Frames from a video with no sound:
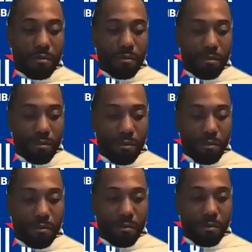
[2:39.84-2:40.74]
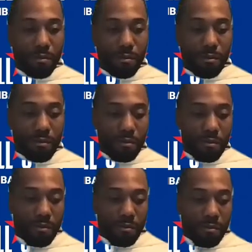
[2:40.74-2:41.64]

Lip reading: Nobody speaks.